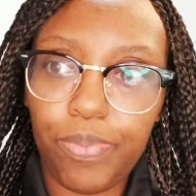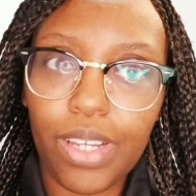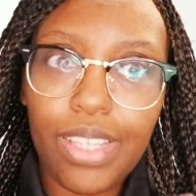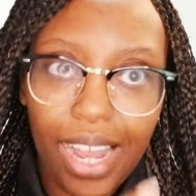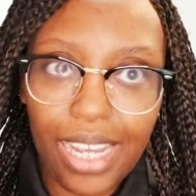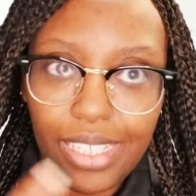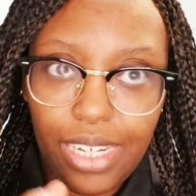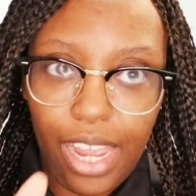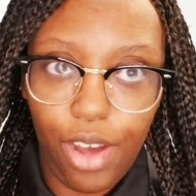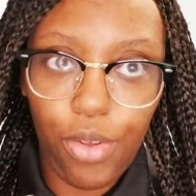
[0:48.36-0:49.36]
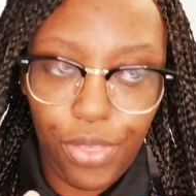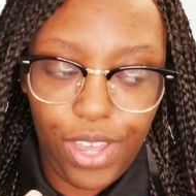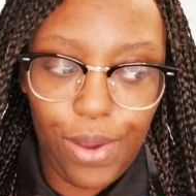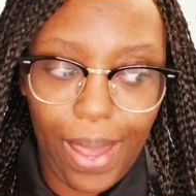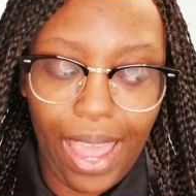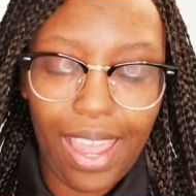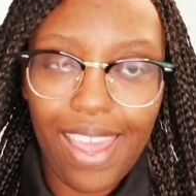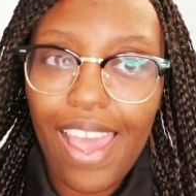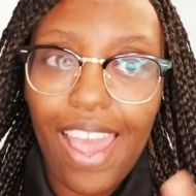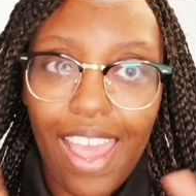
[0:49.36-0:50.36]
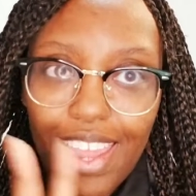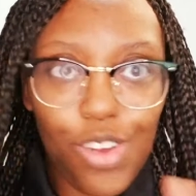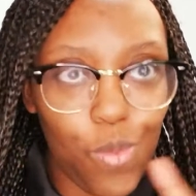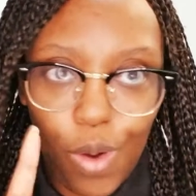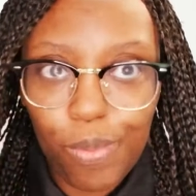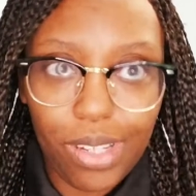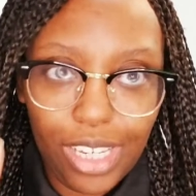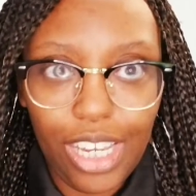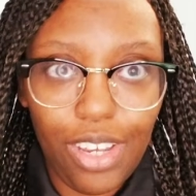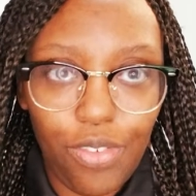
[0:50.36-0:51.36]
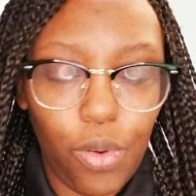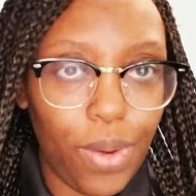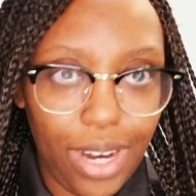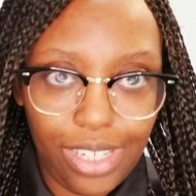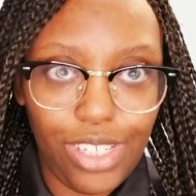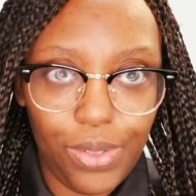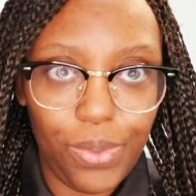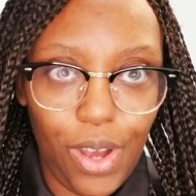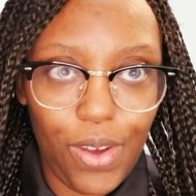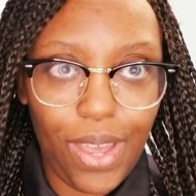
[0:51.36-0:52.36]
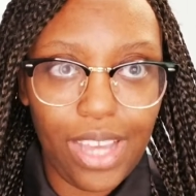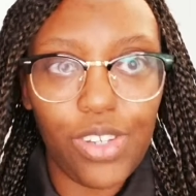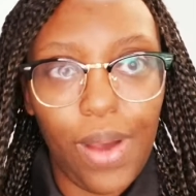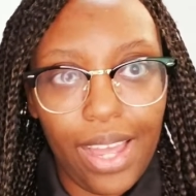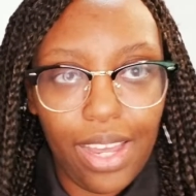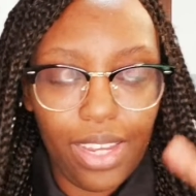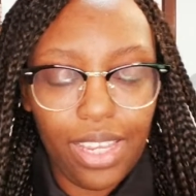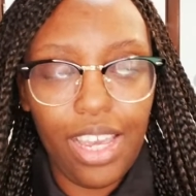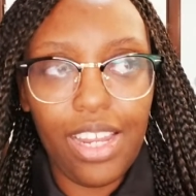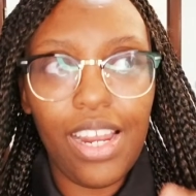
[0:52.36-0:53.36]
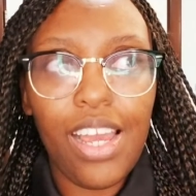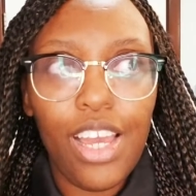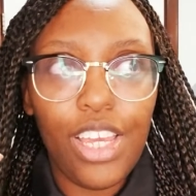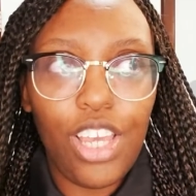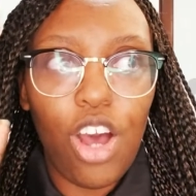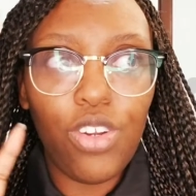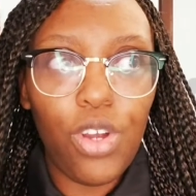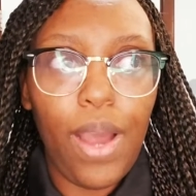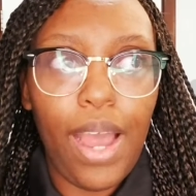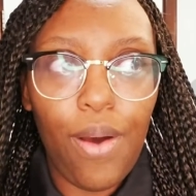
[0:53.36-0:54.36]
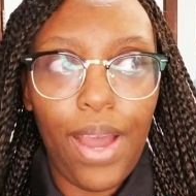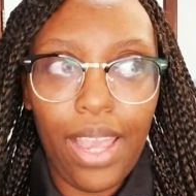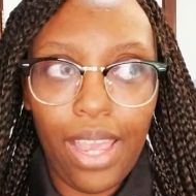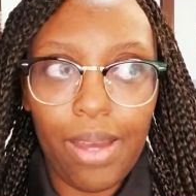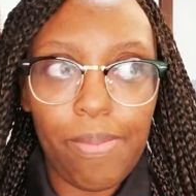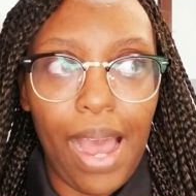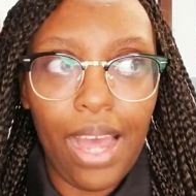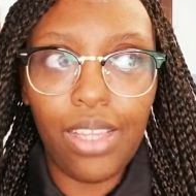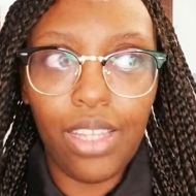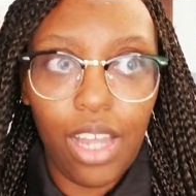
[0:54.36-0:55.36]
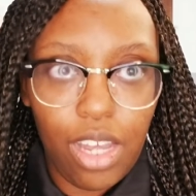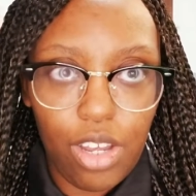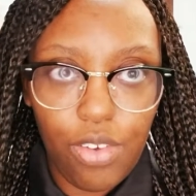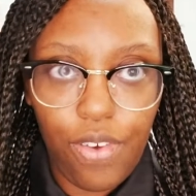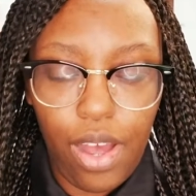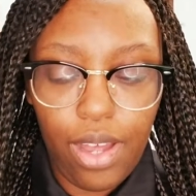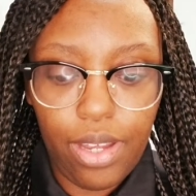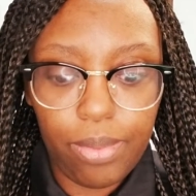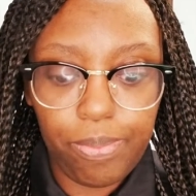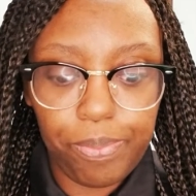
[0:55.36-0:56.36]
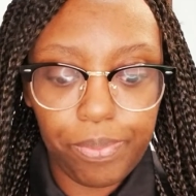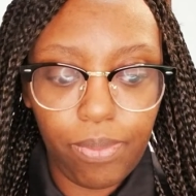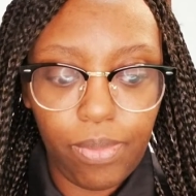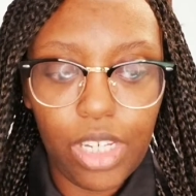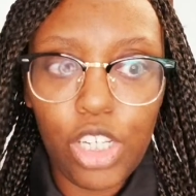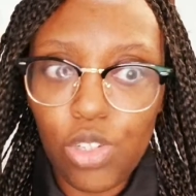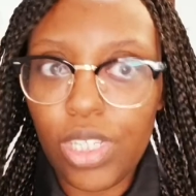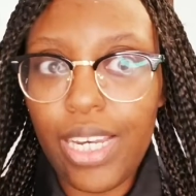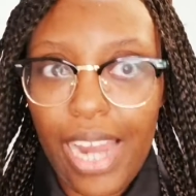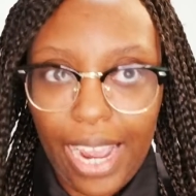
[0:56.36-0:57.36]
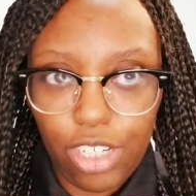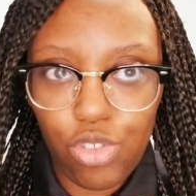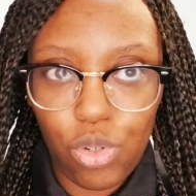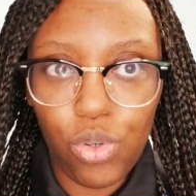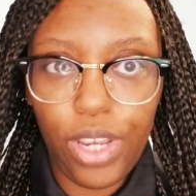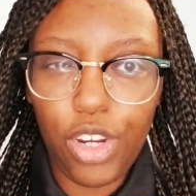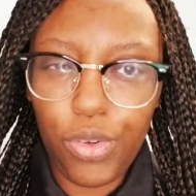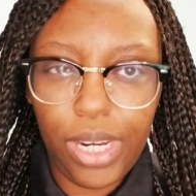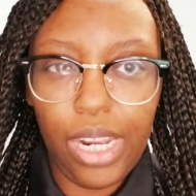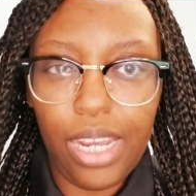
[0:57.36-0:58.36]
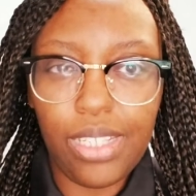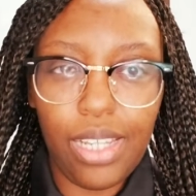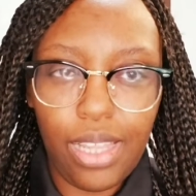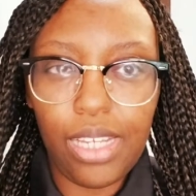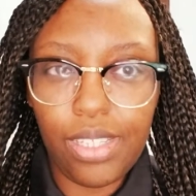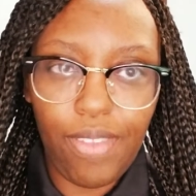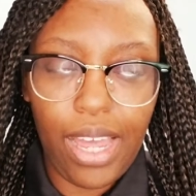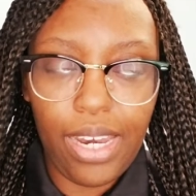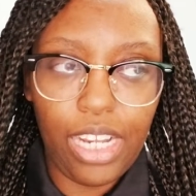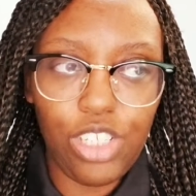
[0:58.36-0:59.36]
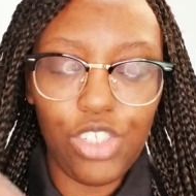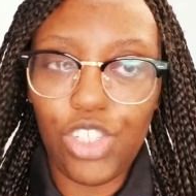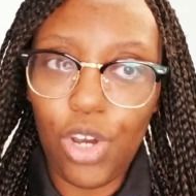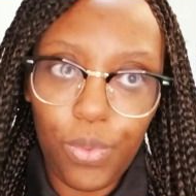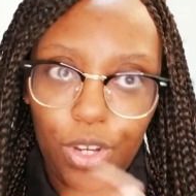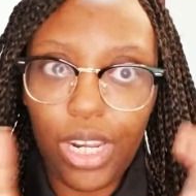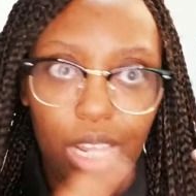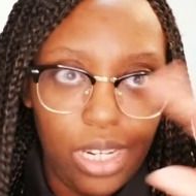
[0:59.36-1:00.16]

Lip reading: nice and healthy, okay? And you won't believe what I do, okay? So again, y'all know how I am. I love using natural ingredients and things of that nature, so we're going to get